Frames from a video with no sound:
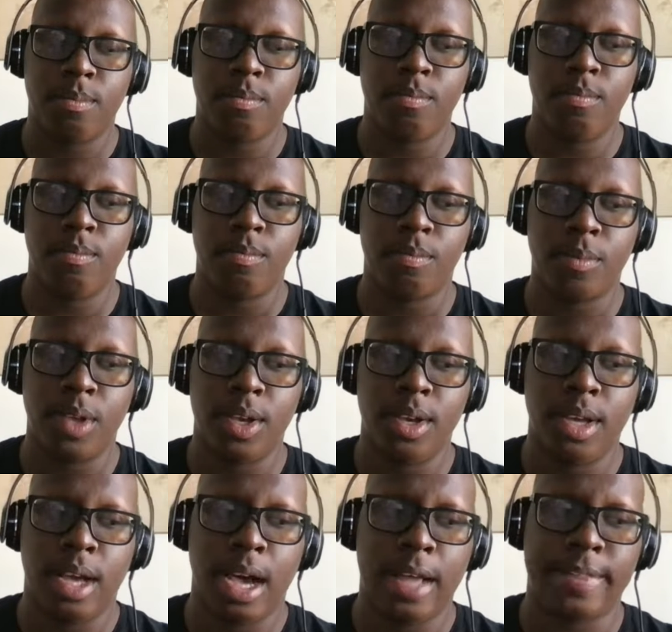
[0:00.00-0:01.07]
Mm.
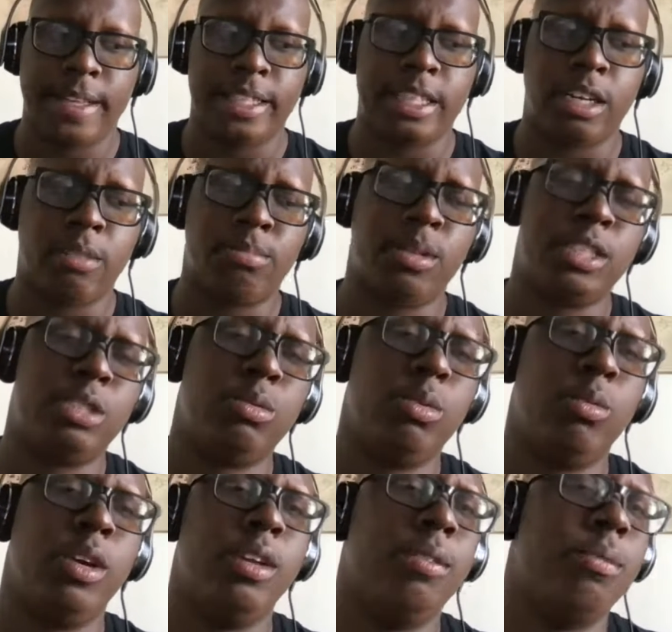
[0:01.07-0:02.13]
I think Derek Brunson
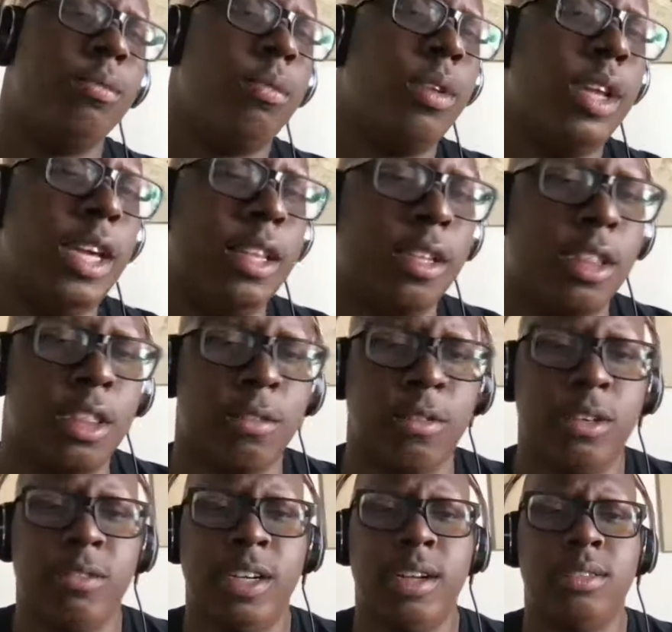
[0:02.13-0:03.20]
will win either
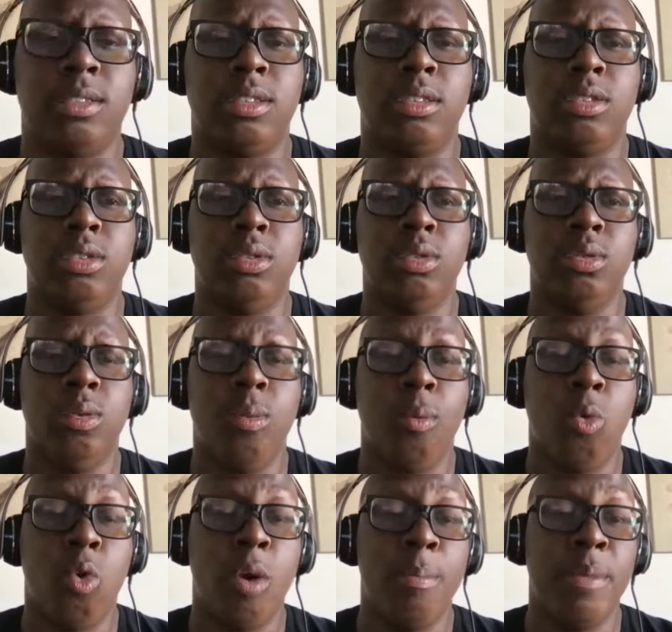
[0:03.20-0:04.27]
3 rounds to two
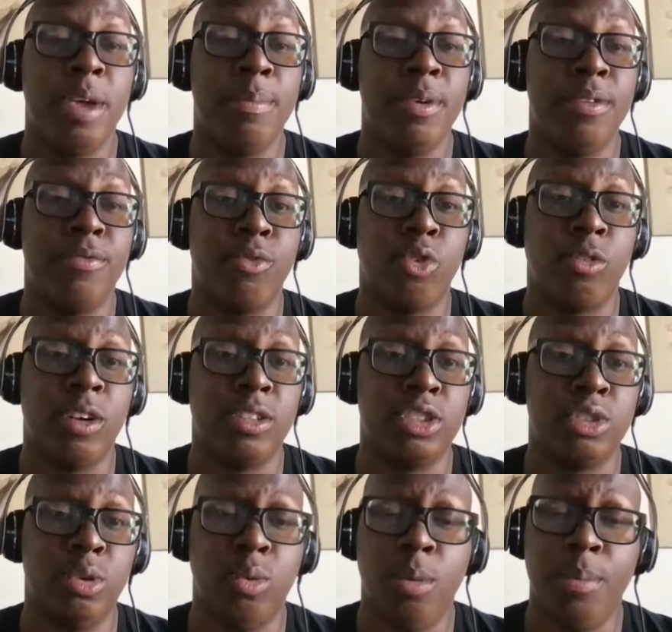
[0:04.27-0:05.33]
or maybe 4 rounds
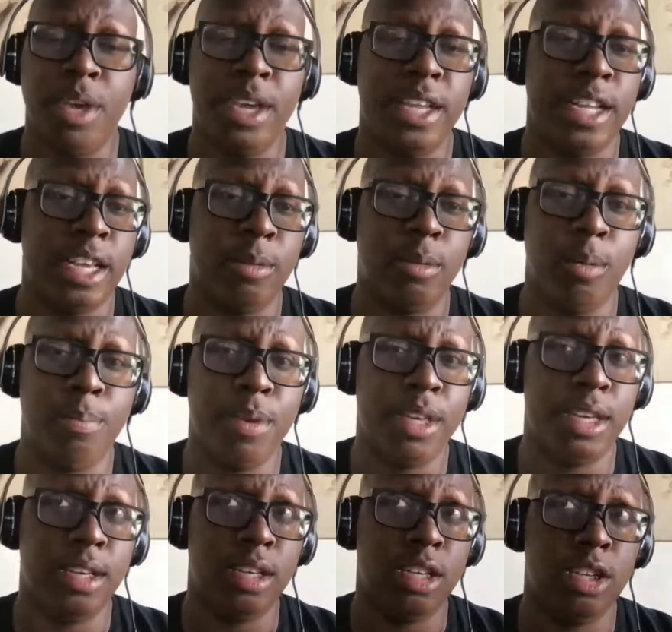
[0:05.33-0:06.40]
to. It won't
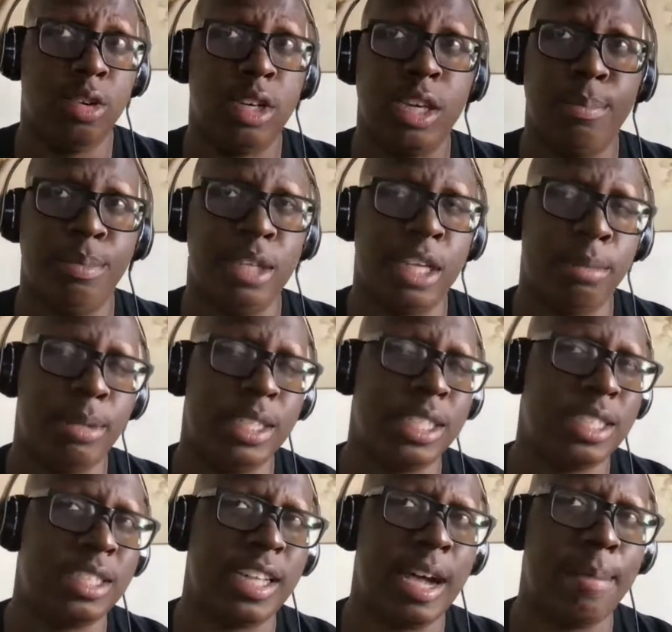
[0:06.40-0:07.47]
be keep completely
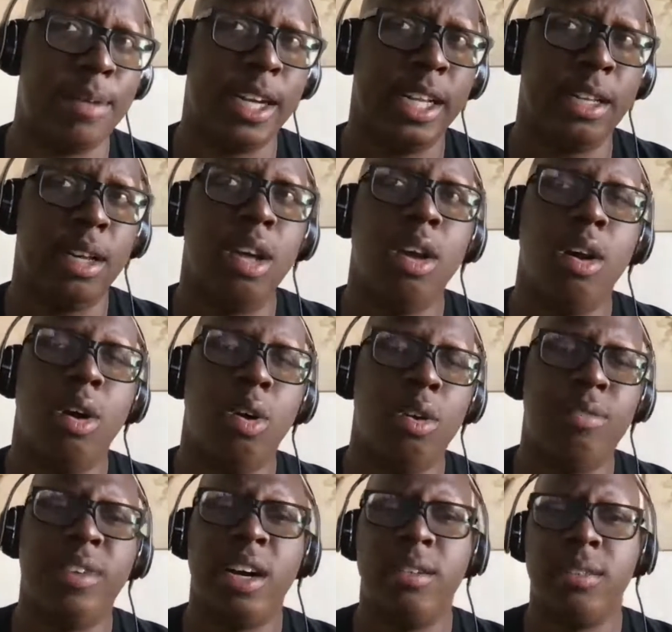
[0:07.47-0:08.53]
just dominating
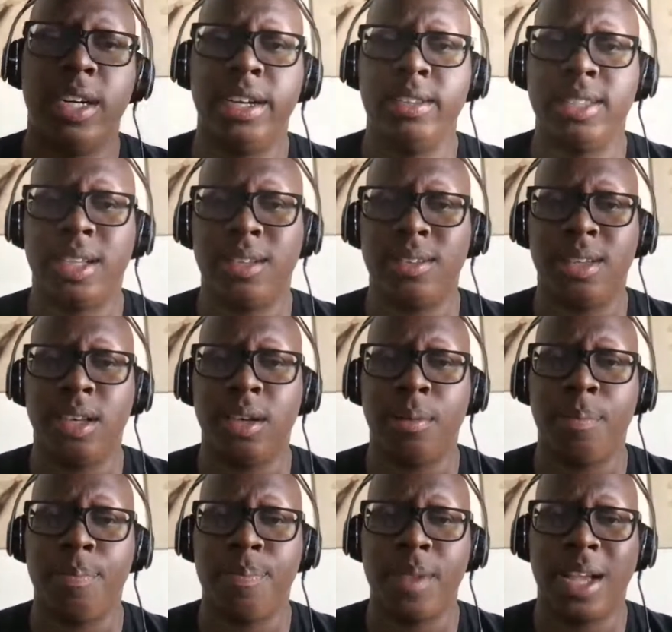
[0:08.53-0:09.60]
all 5 rounds. I don't think.
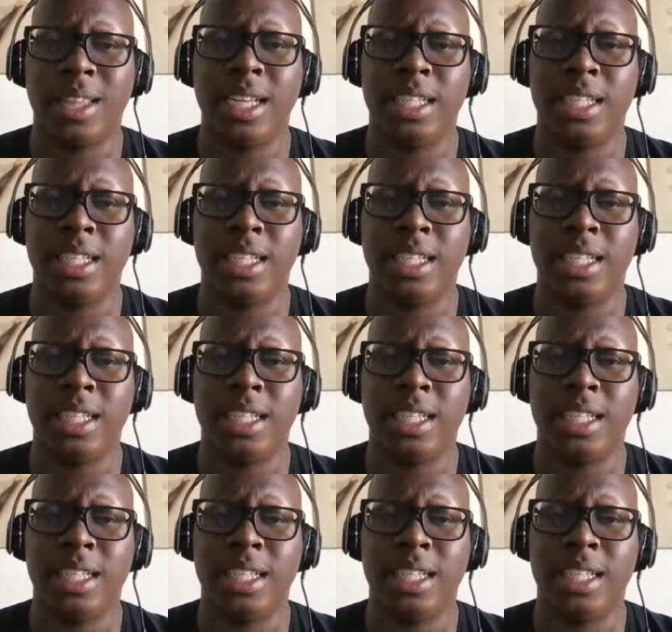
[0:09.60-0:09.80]
I